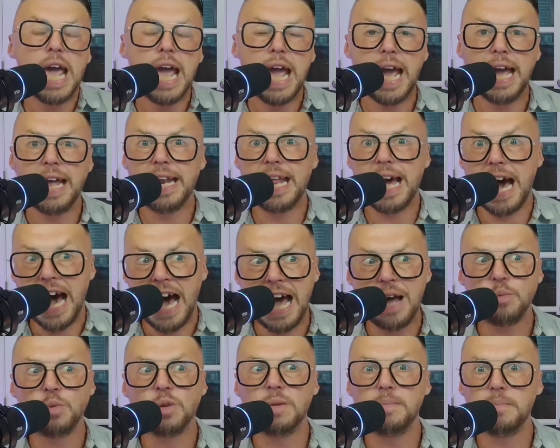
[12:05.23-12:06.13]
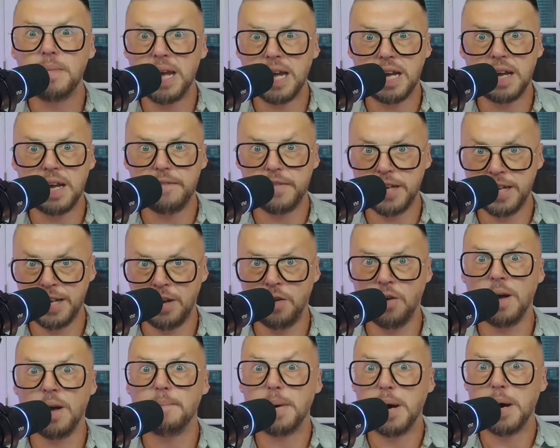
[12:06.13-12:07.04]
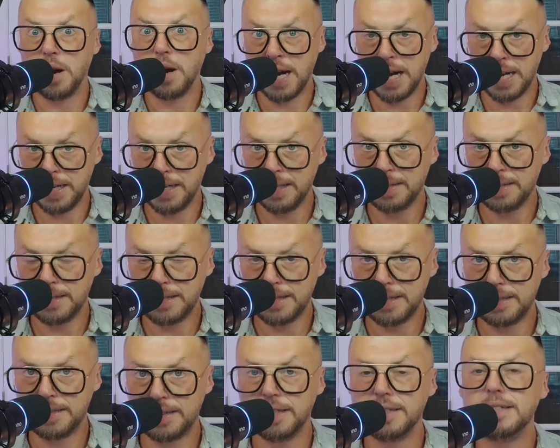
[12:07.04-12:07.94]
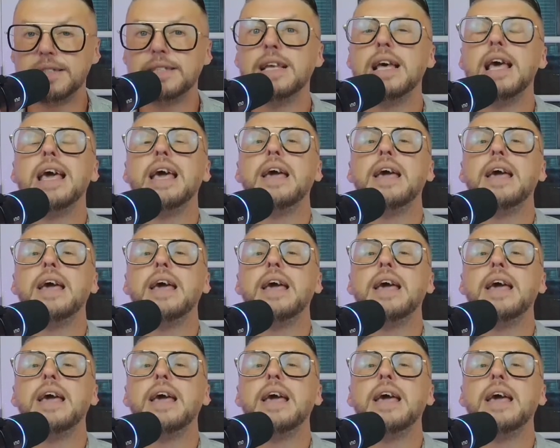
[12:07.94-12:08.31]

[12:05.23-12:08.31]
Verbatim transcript: and I will make a video about content seasons,